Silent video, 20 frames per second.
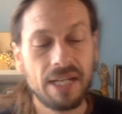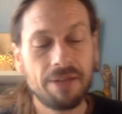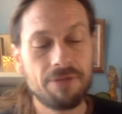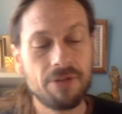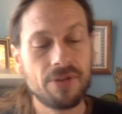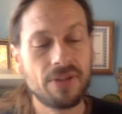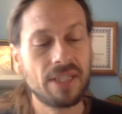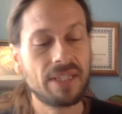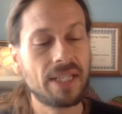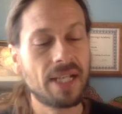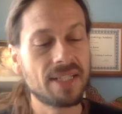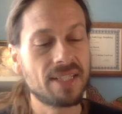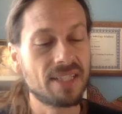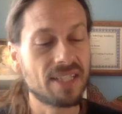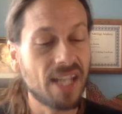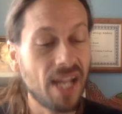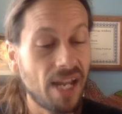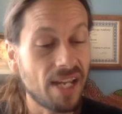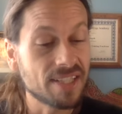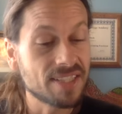If you think that's the
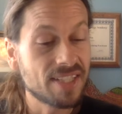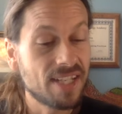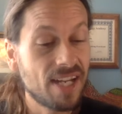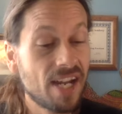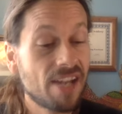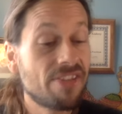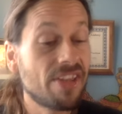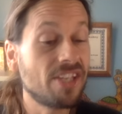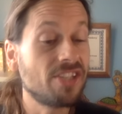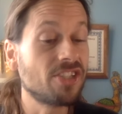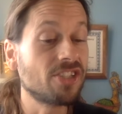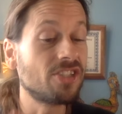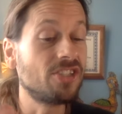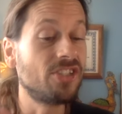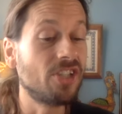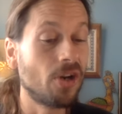case, then just